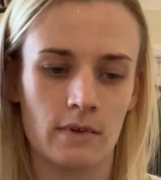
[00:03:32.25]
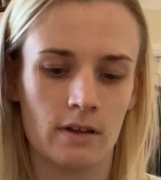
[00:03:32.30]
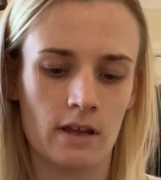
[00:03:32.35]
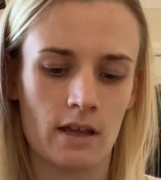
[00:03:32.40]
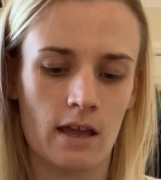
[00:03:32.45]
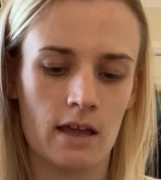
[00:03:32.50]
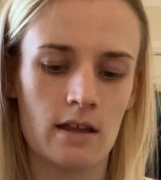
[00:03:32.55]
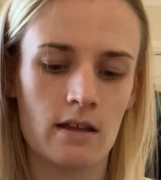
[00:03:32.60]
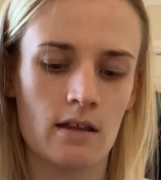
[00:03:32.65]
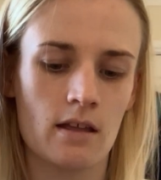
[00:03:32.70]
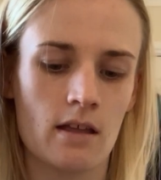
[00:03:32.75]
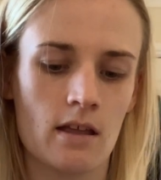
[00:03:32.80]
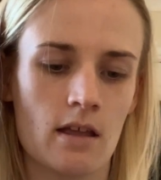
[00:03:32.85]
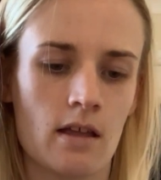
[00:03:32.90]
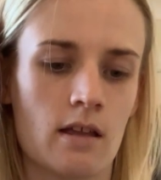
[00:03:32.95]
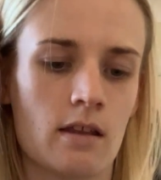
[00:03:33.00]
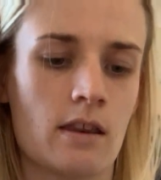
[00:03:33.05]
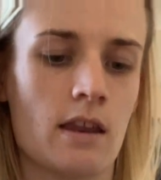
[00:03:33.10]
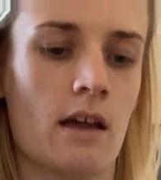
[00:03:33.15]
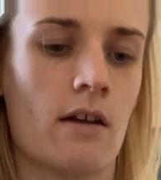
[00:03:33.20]
Okay,
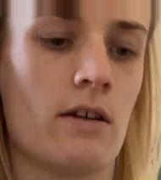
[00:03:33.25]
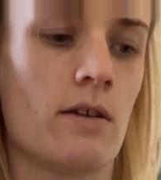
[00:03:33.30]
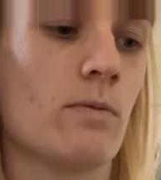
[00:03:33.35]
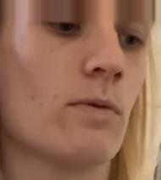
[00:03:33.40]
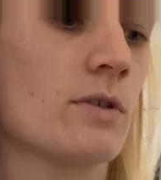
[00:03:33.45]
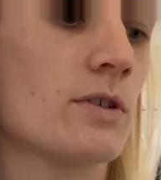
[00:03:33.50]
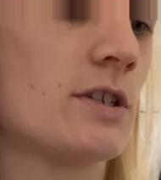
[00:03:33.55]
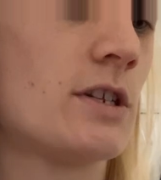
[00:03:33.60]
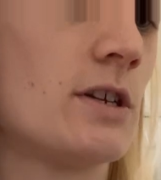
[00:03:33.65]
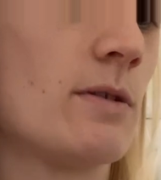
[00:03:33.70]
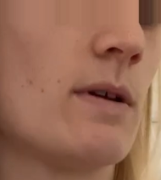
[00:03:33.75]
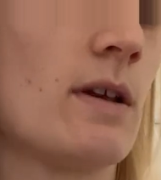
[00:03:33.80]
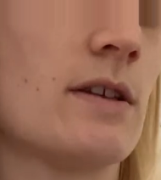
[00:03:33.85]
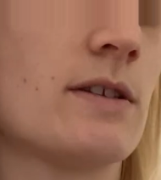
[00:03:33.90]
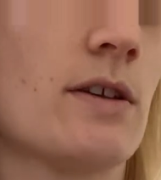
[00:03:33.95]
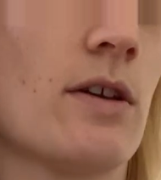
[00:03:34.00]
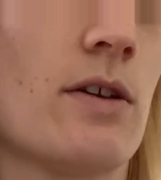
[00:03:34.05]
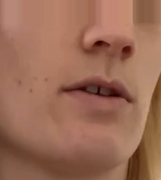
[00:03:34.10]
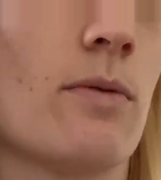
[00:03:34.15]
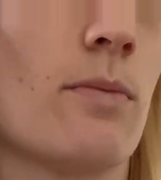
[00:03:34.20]
now you want to do it
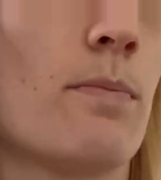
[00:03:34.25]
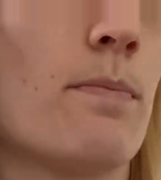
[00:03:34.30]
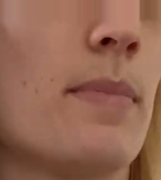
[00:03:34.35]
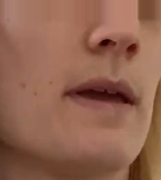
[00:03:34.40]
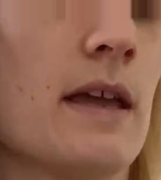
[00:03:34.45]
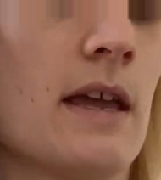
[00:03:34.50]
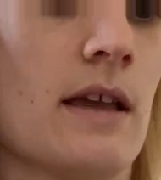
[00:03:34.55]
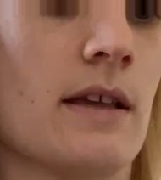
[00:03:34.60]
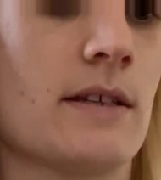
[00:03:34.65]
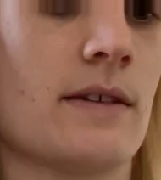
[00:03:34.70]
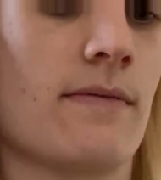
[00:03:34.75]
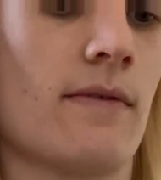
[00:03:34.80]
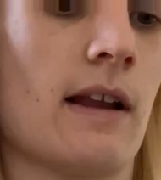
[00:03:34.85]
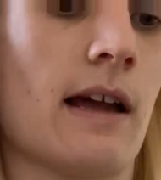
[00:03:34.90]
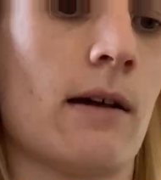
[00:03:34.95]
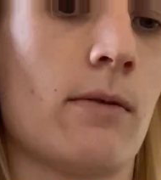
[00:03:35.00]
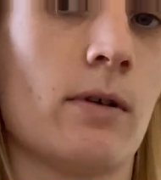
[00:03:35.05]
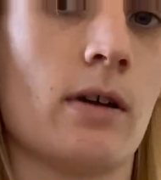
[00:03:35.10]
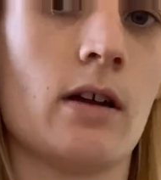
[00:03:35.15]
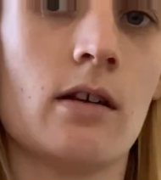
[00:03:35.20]
so your biggest
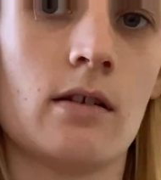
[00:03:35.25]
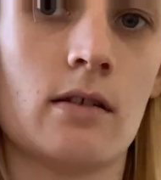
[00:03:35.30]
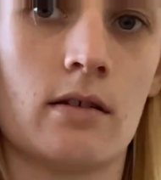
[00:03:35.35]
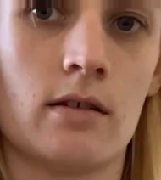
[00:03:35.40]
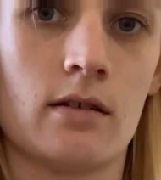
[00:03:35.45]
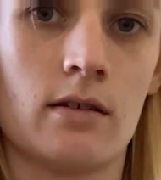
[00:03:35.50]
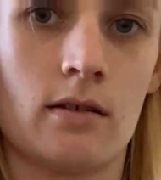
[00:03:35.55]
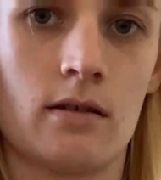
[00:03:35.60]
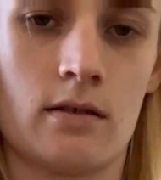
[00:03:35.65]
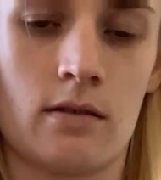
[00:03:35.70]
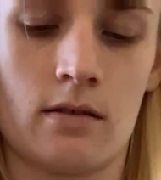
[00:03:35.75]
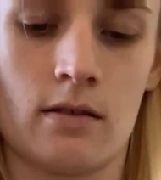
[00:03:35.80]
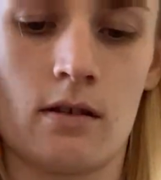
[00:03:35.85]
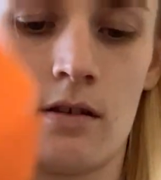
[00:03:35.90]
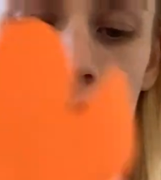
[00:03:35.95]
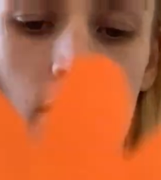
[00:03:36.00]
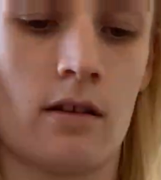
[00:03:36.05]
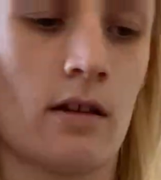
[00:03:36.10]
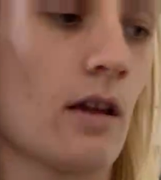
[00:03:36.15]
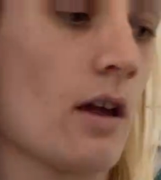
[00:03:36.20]
flower
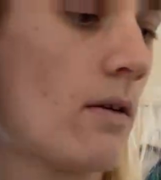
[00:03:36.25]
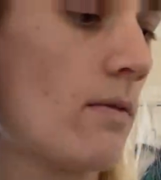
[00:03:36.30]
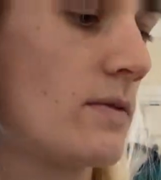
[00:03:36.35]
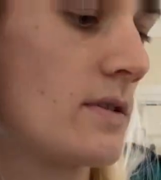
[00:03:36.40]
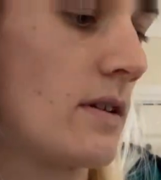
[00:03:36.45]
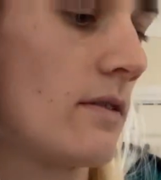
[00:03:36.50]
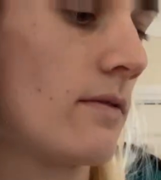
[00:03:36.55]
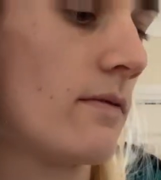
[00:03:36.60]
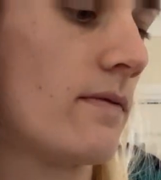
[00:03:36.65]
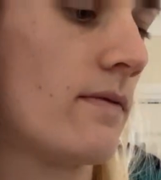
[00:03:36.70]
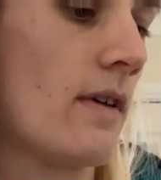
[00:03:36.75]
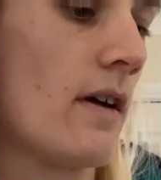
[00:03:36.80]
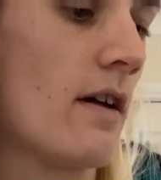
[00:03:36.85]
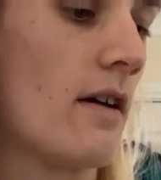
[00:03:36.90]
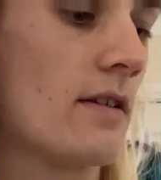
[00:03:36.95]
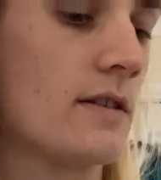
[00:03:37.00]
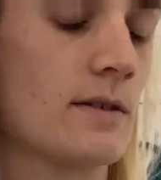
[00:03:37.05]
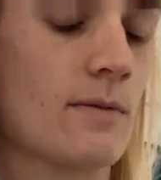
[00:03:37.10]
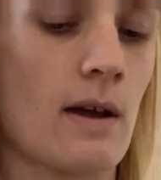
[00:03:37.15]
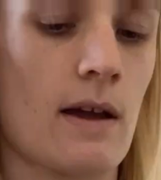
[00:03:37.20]
goes on
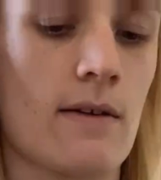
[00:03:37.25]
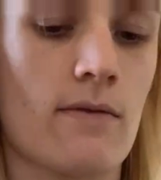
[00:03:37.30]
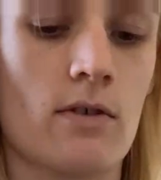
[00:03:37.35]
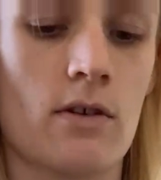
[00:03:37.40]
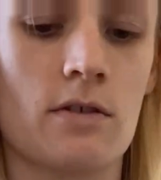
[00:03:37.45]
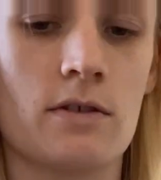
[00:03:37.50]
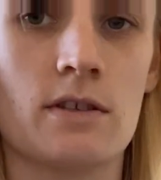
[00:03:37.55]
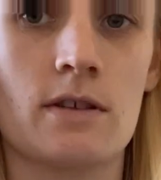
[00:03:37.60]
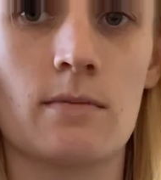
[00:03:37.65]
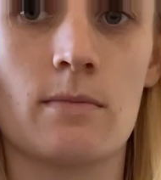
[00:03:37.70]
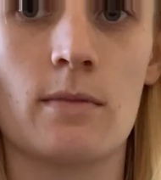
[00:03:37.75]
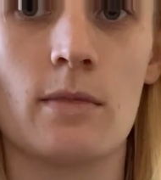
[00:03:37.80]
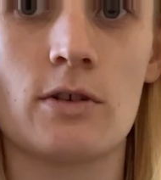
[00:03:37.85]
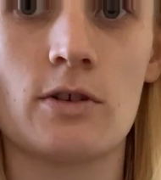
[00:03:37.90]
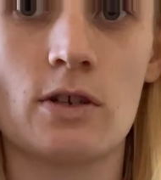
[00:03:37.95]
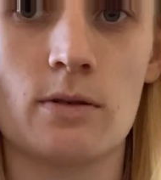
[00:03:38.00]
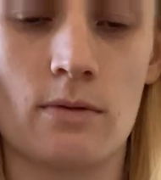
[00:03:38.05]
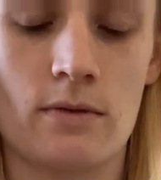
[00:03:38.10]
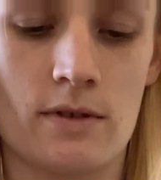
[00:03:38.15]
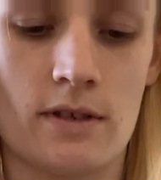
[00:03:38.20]
first. So I've got some
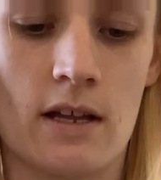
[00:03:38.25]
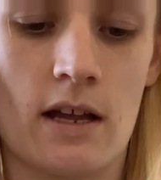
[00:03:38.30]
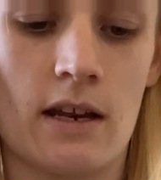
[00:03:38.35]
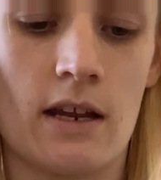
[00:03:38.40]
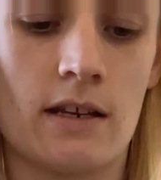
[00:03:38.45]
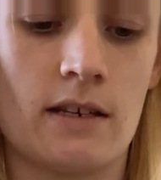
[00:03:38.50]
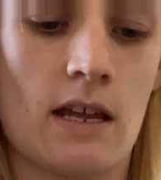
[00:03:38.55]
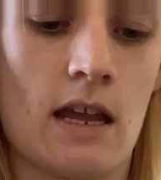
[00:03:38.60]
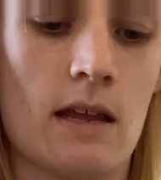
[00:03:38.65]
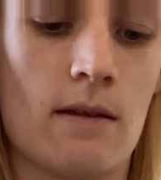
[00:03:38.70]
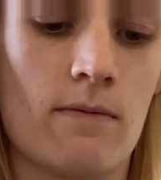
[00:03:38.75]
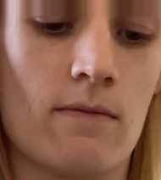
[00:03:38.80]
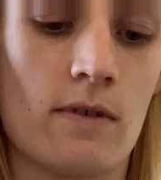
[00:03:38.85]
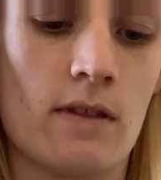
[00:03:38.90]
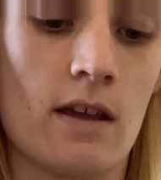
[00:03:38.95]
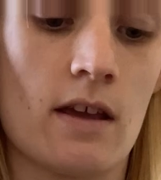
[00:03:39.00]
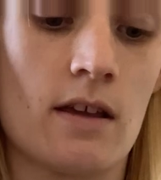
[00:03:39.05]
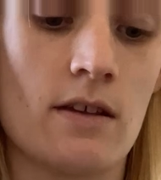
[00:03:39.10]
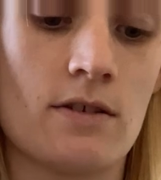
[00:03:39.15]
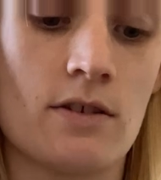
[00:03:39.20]
double-sided tape for
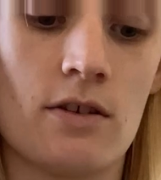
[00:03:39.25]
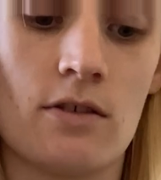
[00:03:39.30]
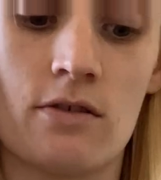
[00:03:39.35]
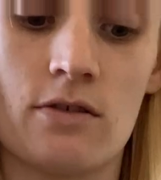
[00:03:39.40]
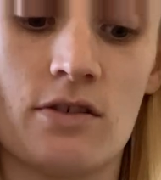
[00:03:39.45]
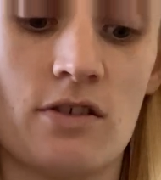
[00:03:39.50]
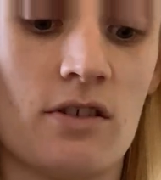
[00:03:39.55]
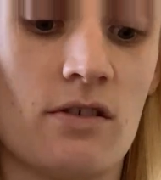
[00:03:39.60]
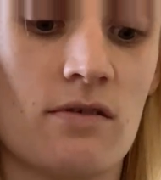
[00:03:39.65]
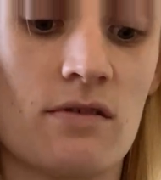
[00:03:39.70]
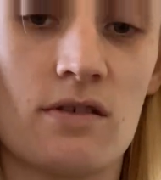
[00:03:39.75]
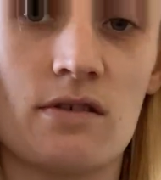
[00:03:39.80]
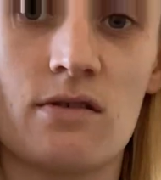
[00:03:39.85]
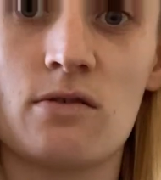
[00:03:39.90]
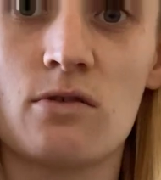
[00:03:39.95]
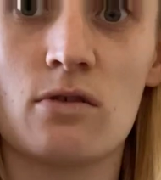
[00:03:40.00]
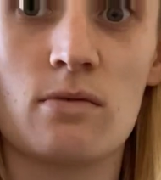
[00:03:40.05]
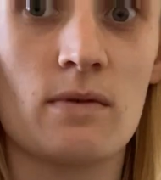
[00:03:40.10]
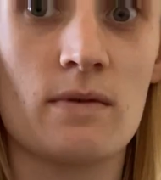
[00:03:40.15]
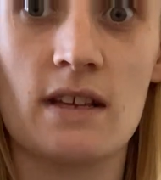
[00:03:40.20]
this. You could use
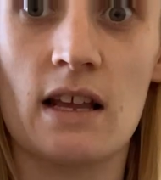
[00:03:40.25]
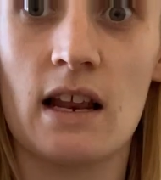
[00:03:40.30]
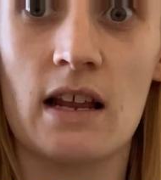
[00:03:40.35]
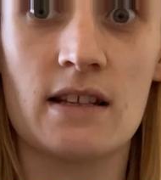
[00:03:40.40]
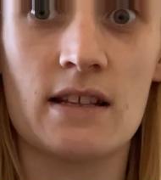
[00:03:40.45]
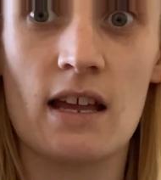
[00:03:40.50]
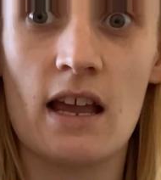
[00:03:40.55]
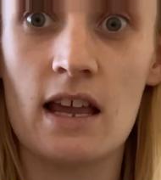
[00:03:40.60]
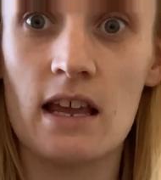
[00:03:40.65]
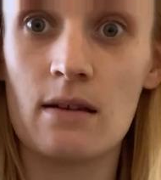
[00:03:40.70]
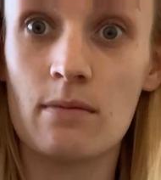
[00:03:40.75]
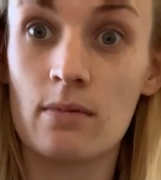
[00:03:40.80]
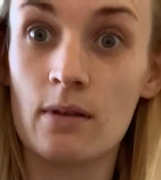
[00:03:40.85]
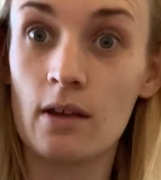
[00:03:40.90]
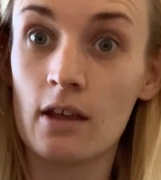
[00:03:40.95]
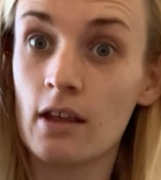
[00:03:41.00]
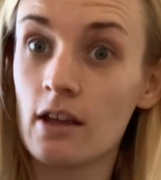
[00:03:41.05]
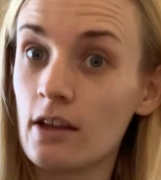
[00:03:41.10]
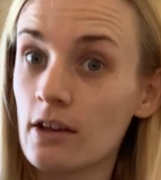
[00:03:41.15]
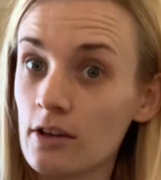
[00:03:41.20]
normal sellotape,
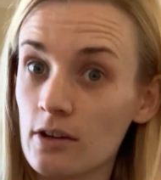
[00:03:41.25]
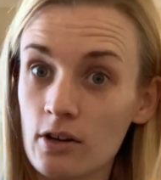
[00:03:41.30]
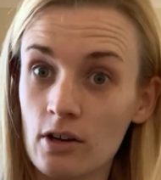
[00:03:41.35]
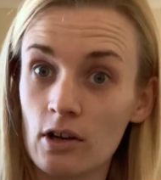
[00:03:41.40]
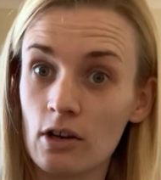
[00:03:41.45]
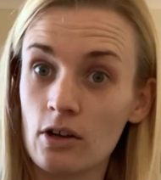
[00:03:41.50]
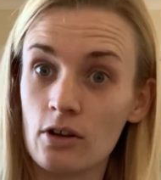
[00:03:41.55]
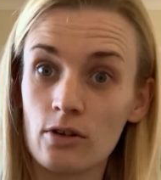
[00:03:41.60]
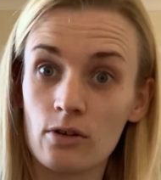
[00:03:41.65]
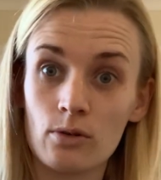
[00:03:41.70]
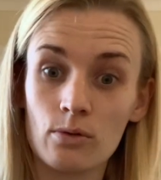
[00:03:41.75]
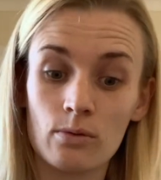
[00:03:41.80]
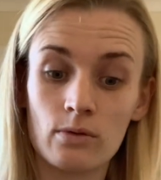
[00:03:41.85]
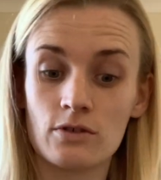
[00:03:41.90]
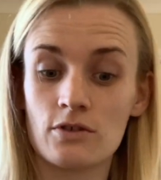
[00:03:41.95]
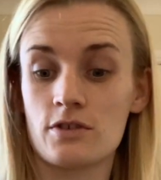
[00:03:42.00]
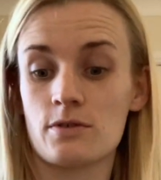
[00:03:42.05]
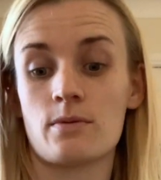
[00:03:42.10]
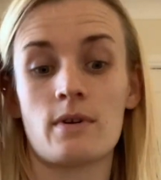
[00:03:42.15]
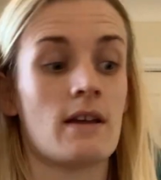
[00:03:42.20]
glue,
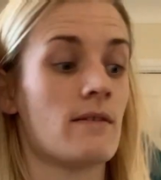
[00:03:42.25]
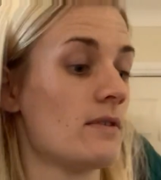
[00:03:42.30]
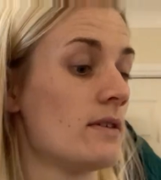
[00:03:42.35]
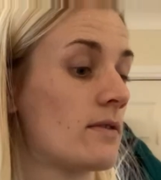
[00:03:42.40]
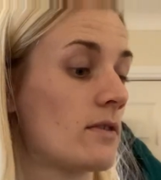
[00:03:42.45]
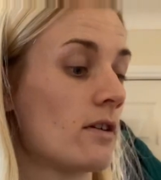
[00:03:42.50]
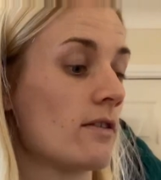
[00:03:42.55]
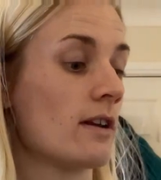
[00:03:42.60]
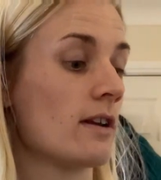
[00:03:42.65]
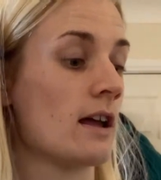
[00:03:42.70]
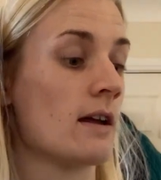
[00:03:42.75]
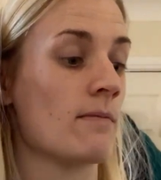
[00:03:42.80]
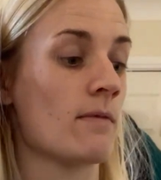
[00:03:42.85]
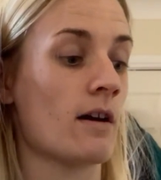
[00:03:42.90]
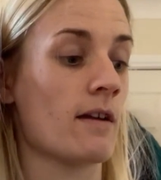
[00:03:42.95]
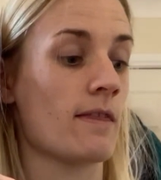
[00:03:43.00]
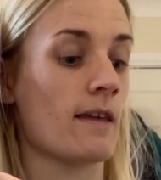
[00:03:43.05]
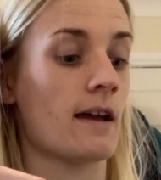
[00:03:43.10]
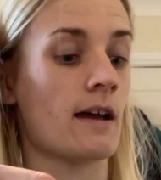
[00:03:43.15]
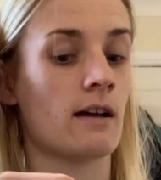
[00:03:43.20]
just whatever you've got lying
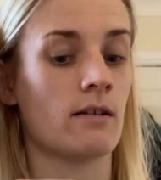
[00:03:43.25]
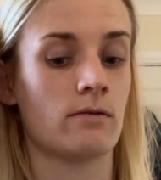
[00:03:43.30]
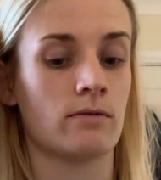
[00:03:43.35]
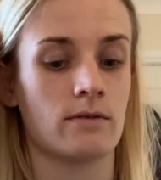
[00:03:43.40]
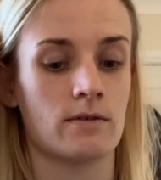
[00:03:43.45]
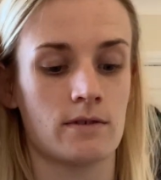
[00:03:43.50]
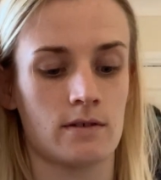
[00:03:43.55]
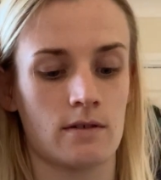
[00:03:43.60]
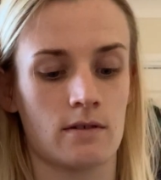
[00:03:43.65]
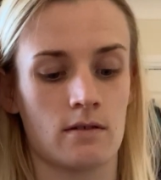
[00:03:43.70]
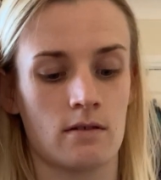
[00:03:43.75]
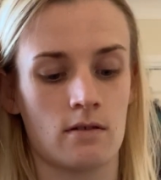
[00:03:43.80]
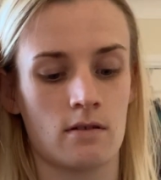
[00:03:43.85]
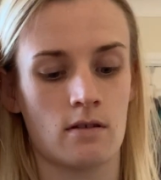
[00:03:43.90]
around the house.